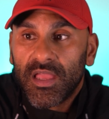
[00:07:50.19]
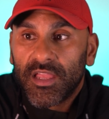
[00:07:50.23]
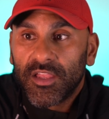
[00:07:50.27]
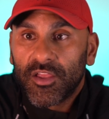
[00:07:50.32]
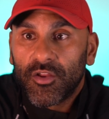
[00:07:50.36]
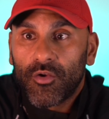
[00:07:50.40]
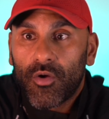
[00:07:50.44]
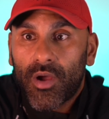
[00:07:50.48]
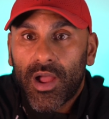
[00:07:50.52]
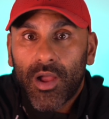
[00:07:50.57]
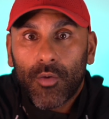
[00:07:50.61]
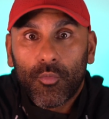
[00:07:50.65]

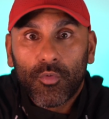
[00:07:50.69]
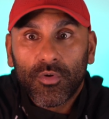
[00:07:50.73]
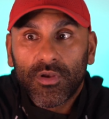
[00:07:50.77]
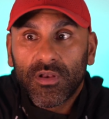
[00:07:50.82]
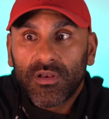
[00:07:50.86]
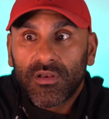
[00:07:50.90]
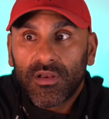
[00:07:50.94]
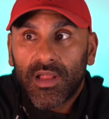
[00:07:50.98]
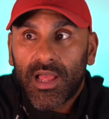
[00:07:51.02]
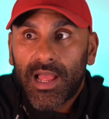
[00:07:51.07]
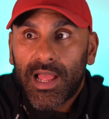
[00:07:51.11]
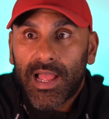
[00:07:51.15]

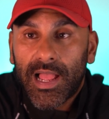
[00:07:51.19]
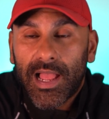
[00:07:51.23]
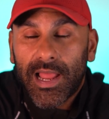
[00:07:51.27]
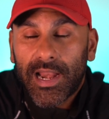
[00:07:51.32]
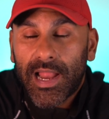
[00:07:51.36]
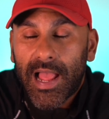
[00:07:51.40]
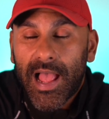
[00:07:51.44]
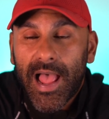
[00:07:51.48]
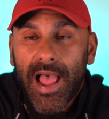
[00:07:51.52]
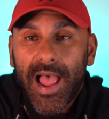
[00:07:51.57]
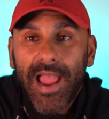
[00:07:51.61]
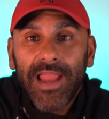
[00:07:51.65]

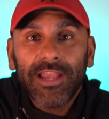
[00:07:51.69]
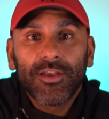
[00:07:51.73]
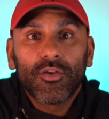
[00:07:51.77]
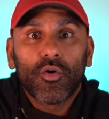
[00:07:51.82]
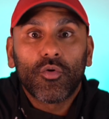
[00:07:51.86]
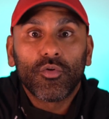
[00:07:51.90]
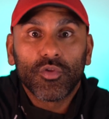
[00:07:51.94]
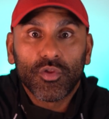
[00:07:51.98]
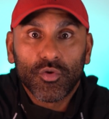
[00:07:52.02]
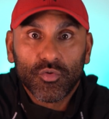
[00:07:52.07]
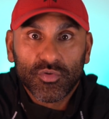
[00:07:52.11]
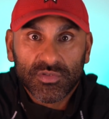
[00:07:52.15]
I
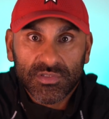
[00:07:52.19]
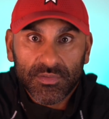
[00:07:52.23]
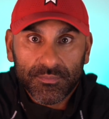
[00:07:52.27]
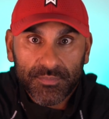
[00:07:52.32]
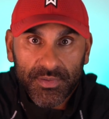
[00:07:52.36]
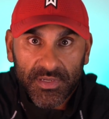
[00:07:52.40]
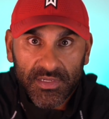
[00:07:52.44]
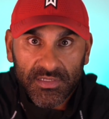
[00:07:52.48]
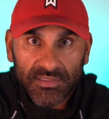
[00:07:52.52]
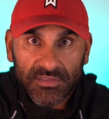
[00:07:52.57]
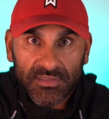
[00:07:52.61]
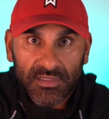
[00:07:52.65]
don't use them
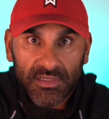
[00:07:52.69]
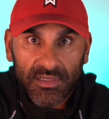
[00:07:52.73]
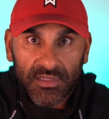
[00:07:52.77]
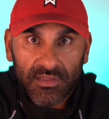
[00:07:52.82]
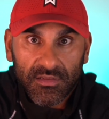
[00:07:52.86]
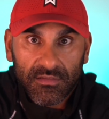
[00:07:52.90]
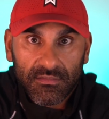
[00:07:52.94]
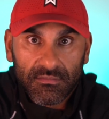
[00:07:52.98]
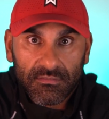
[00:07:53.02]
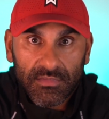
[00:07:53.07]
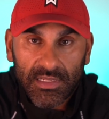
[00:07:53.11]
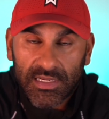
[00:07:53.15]
personally.
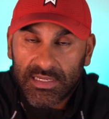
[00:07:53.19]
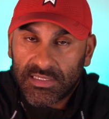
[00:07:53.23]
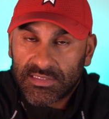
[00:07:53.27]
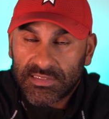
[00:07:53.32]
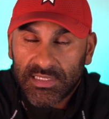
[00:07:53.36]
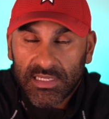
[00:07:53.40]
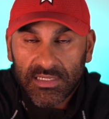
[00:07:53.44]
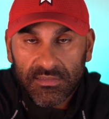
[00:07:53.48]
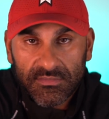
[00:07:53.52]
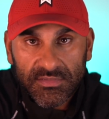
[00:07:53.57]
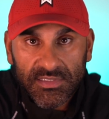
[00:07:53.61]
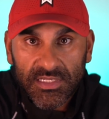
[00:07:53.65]
Like I
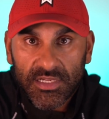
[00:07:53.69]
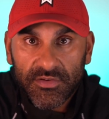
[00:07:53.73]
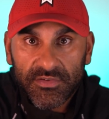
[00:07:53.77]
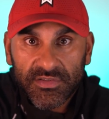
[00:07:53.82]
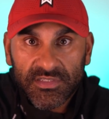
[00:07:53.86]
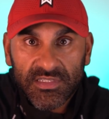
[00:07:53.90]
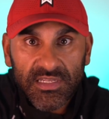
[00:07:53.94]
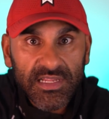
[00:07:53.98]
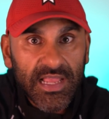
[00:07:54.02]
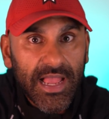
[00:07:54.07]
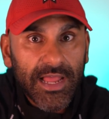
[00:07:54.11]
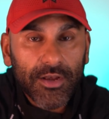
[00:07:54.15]
said,
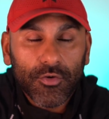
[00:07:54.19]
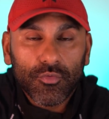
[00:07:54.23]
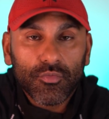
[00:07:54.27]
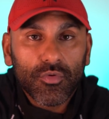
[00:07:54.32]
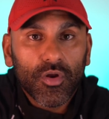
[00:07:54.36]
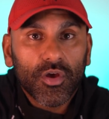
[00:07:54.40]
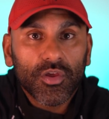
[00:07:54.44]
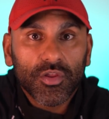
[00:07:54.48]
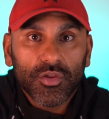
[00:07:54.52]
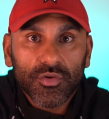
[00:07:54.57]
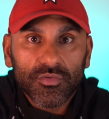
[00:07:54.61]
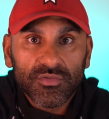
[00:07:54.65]
seriously, I do
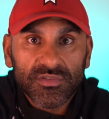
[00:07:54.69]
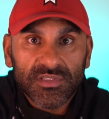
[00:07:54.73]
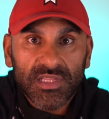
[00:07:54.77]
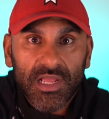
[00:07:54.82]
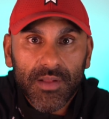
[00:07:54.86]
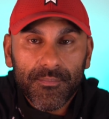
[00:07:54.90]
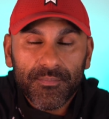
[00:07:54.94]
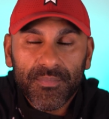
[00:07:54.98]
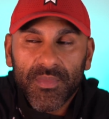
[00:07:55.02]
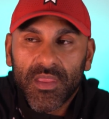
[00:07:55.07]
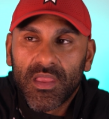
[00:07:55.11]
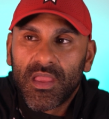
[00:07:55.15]
not use
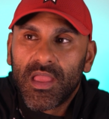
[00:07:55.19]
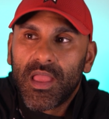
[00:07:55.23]
them.